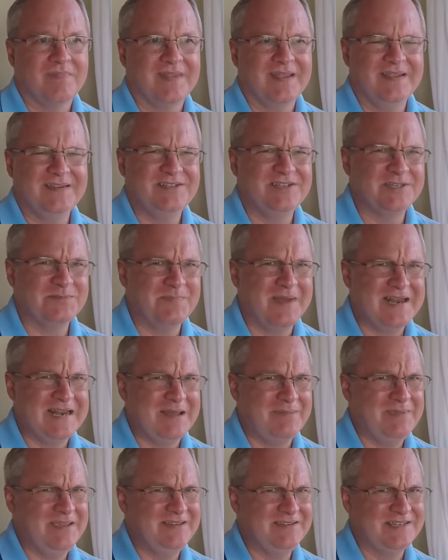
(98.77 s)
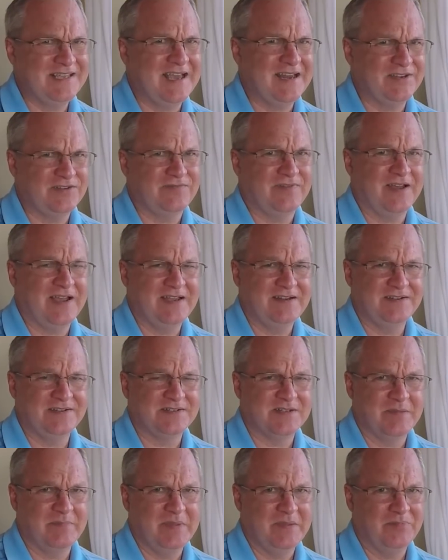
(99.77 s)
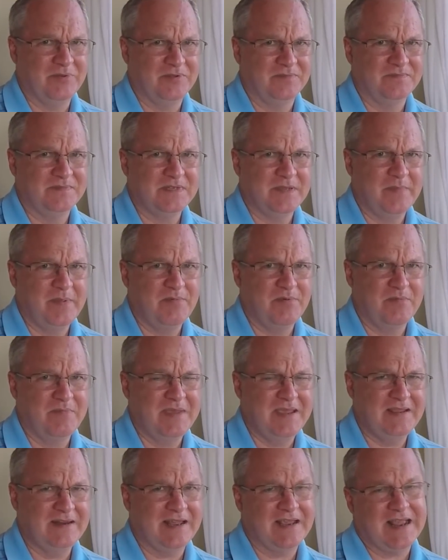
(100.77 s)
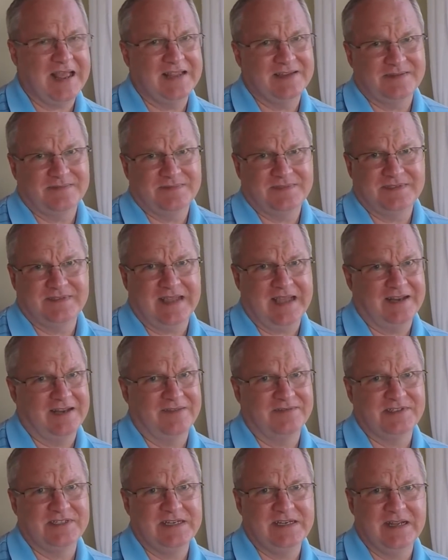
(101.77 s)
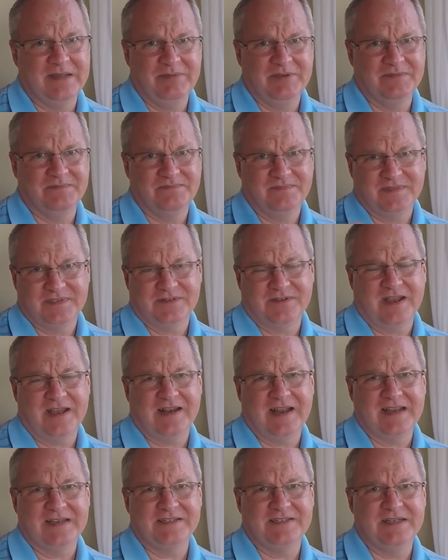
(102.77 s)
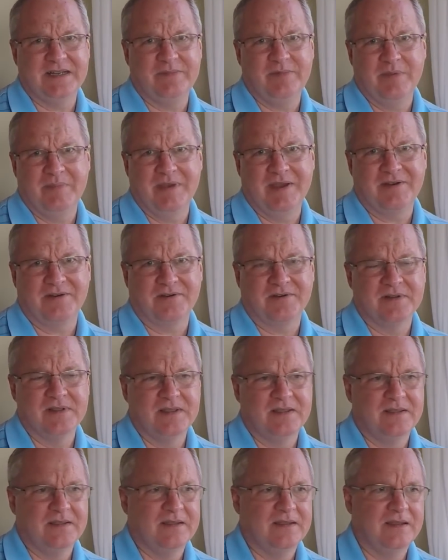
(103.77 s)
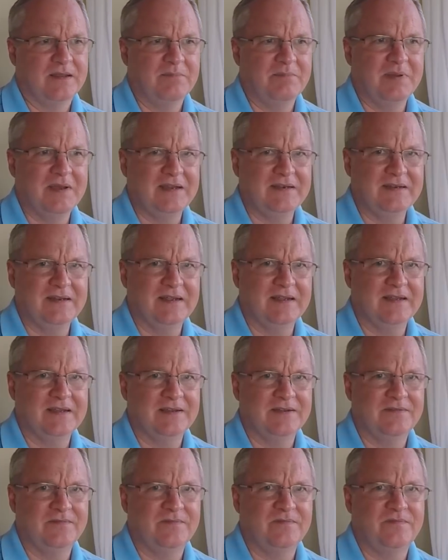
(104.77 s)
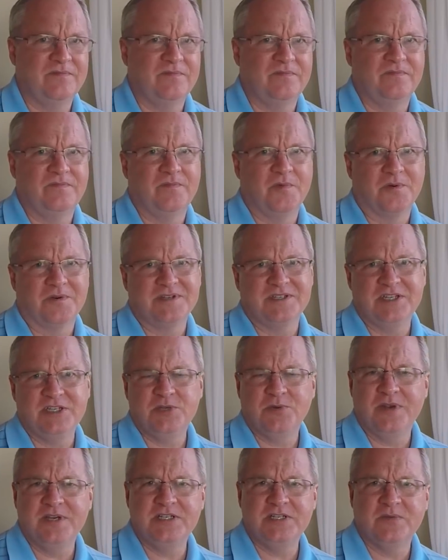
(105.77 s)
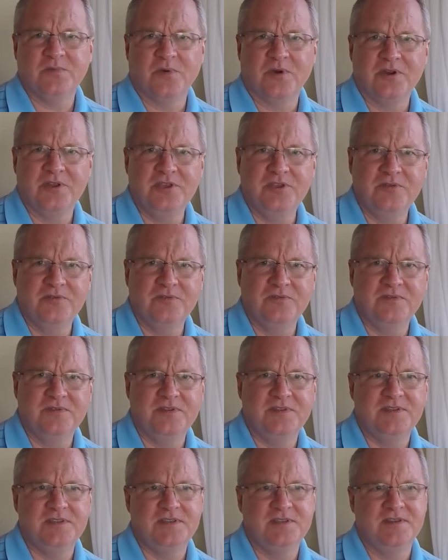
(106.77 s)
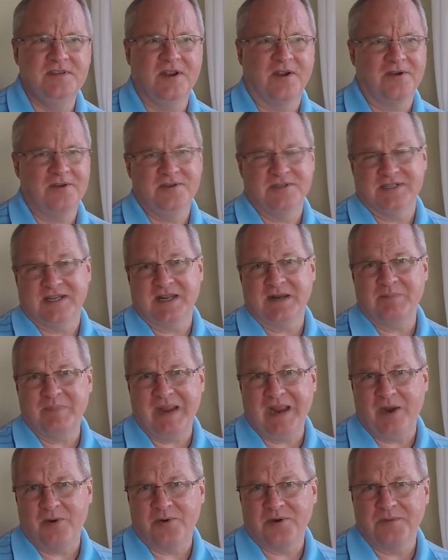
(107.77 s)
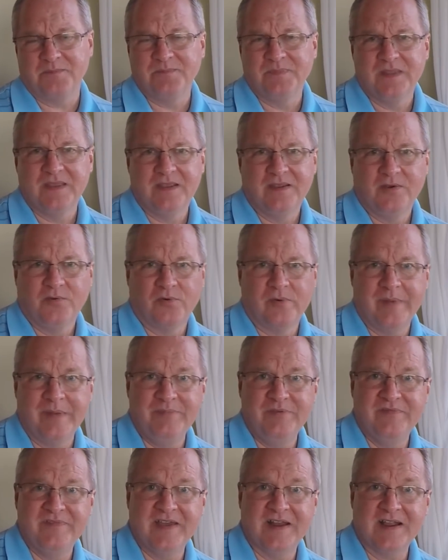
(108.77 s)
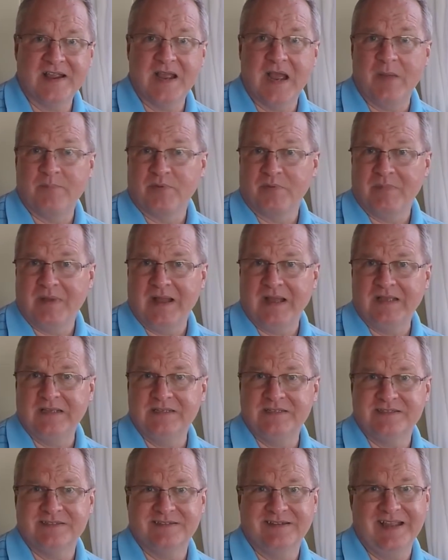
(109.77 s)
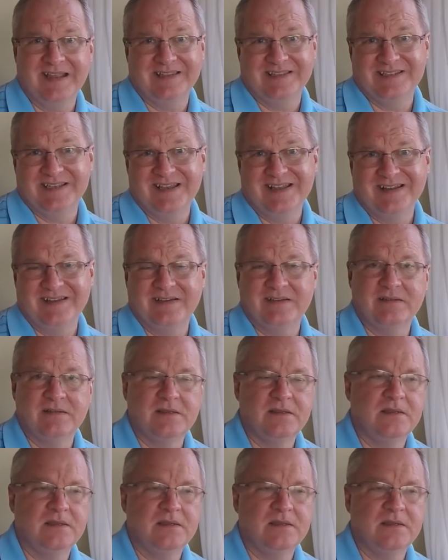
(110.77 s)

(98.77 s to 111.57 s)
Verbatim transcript: It just might not be satisfying to some people. Some people may, like I love CW, so I like CW better. But for a situation where you aren't using a lot of power, or maybe you've got a compromised antenna,